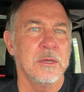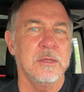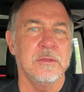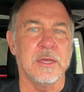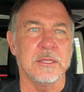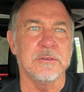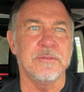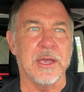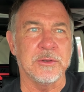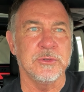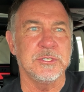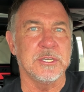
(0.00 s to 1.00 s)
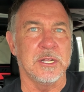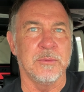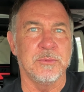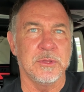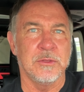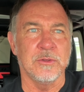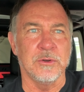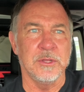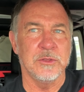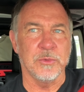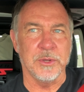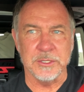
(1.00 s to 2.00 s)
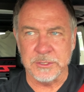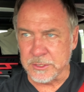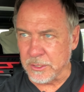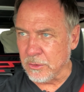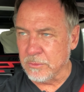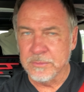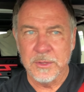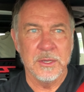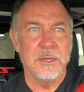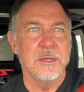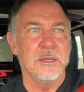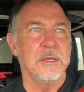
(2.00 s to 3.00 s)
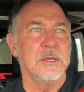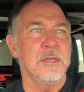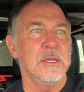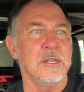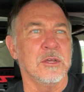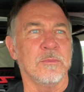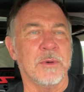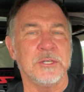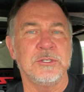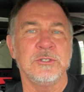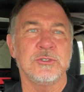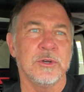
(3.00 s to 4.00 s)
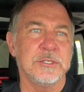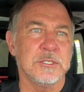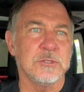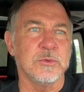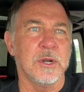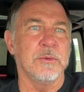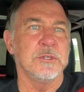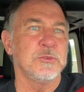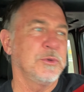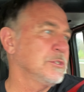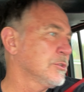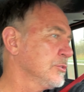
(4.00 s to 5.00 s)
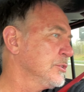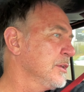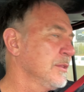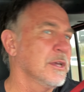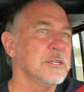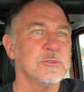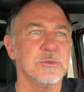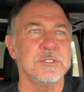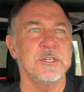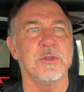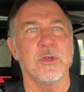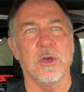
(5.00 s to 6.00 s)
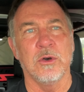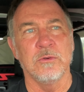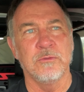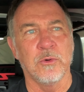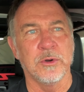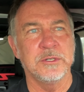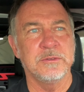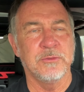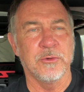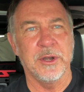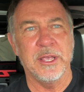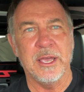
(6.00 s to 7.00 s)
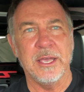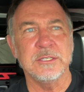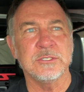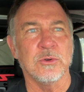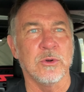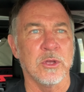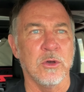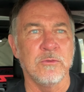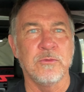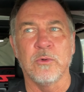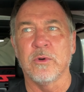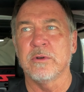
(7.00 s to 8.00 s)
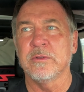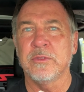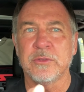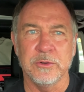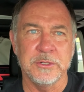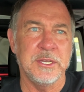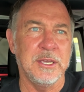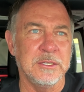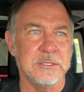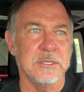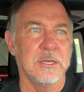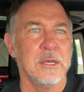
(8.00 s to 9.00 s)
that the factory set up with the 33s. So, my two choices when I was researching this was either go 48s or go 413s.